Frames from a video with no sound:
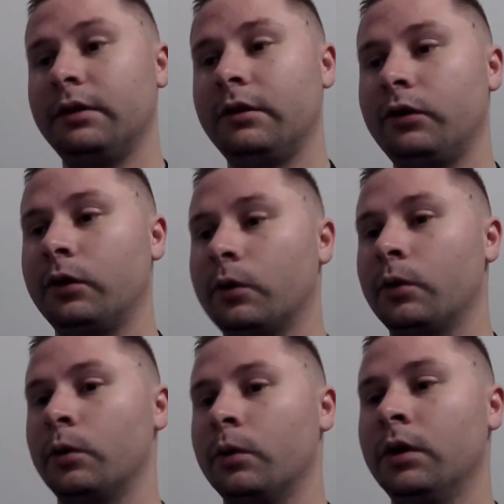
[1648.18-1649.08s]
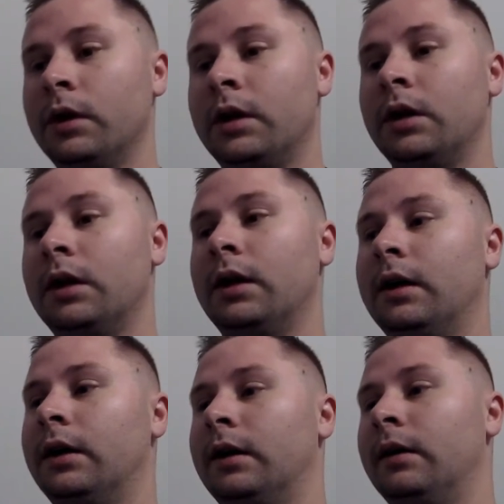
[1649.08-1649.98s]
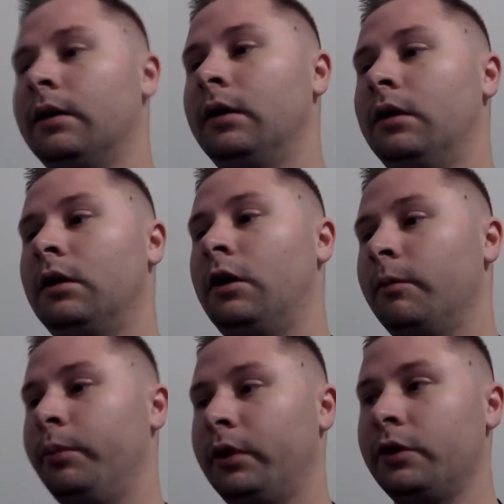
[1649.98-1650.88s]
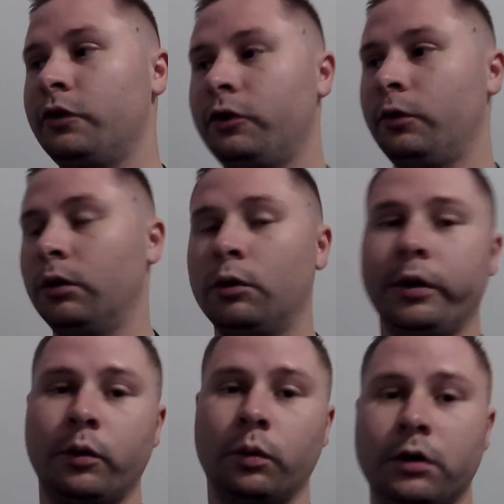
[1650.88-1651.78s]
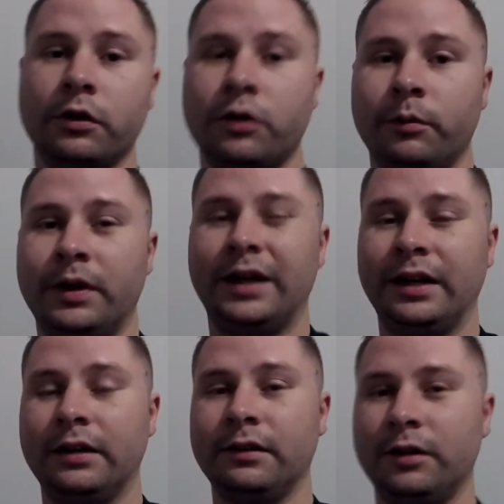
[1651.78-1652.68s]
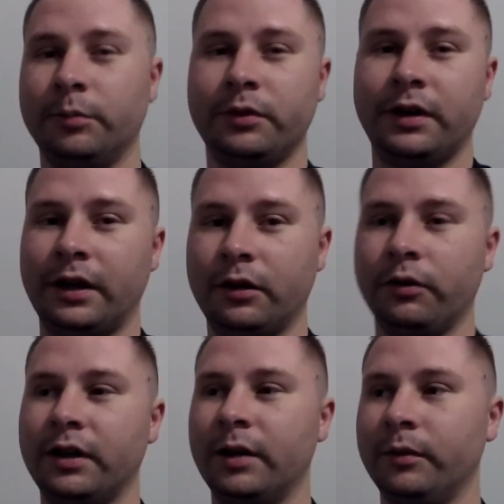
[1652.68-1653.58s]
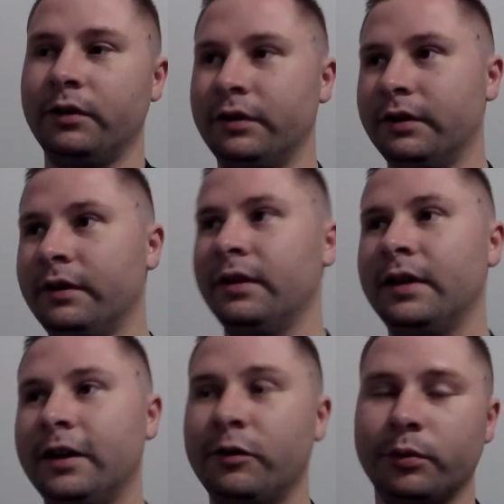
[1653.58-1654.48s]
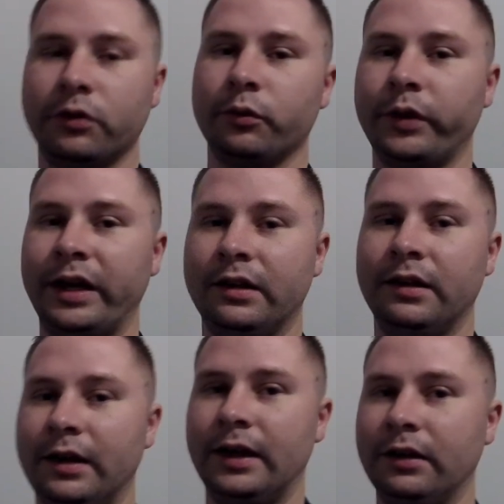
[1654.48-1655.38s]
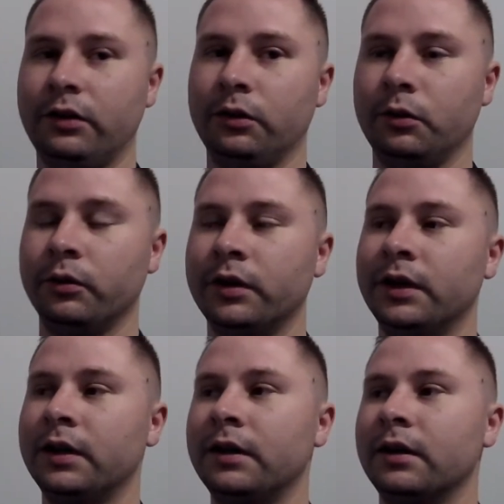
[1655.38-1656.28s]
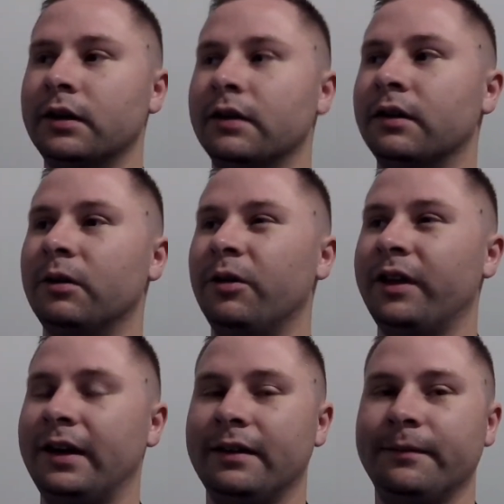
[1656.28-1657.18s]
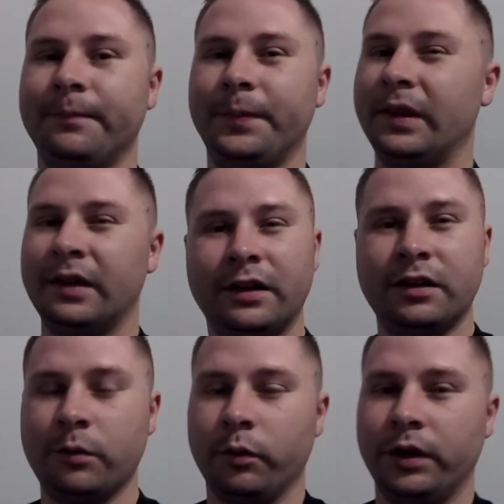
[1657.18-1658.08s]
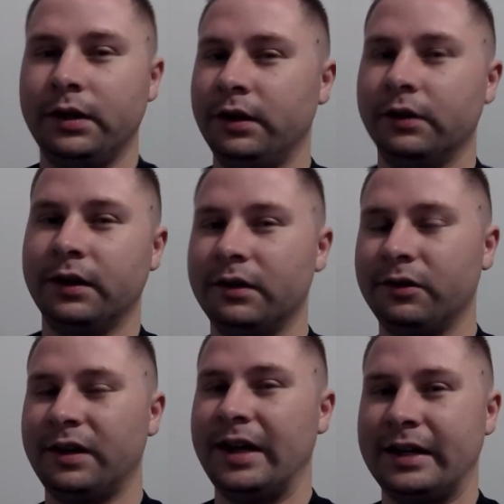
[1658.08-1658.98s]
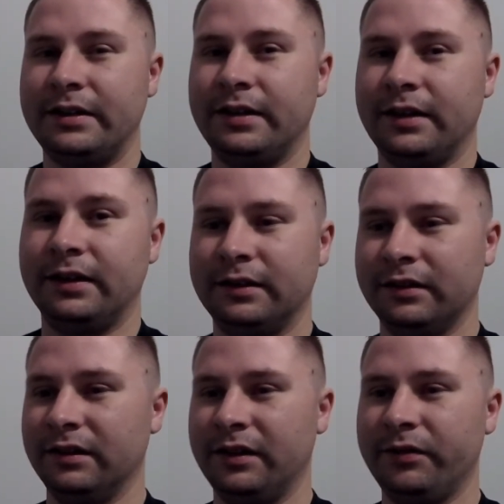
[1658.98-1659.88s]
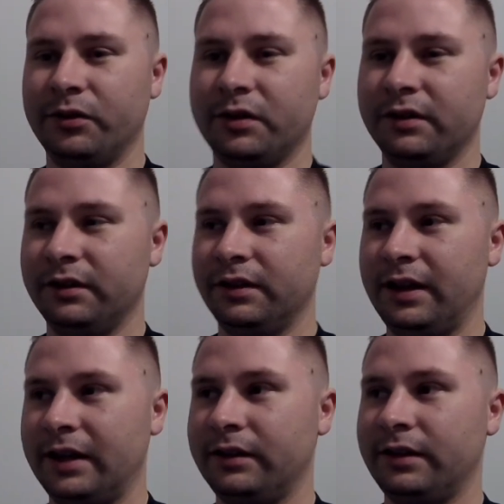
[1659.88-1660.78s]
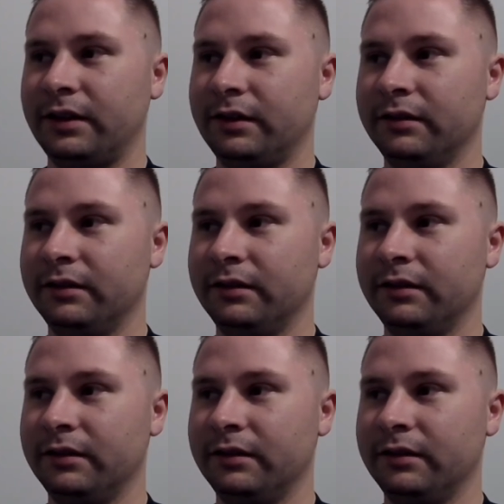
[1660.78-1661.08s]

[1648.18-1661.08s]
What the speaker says: So I'll probably just do a quick wash on mine, clean up all that grime, because it's supposed to rain today too. The last time it rained here, it got all nasty and left all kinds of nasty